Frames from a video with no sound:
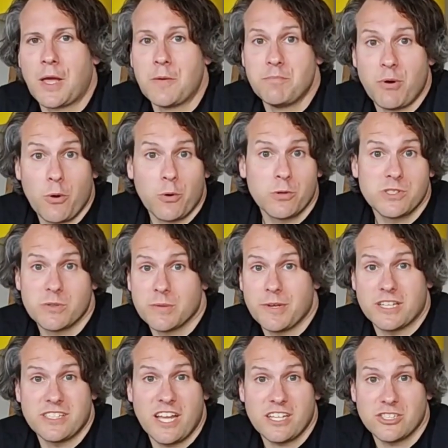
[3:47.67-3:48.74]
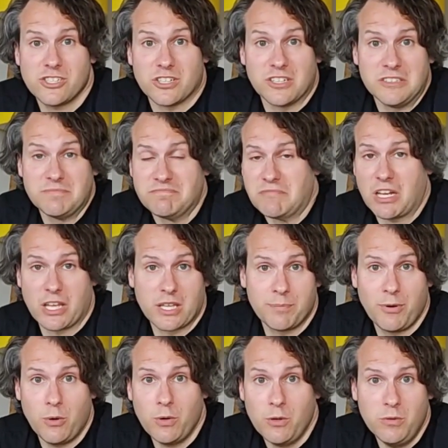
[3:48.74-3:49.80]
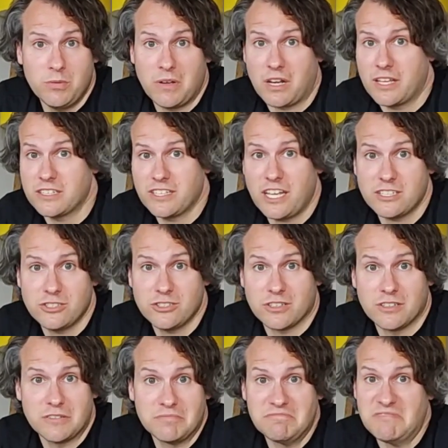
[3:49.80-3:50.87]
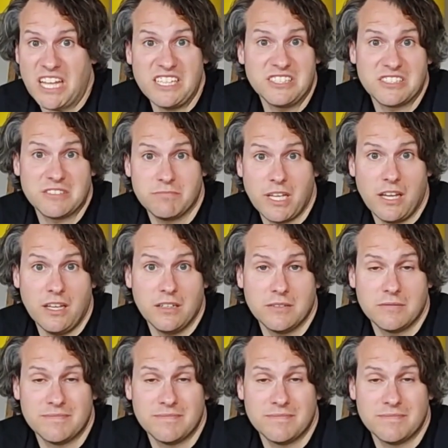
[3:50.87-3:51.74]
Polos with a bit of texture. I like polo, I like texture. Nice, yeah.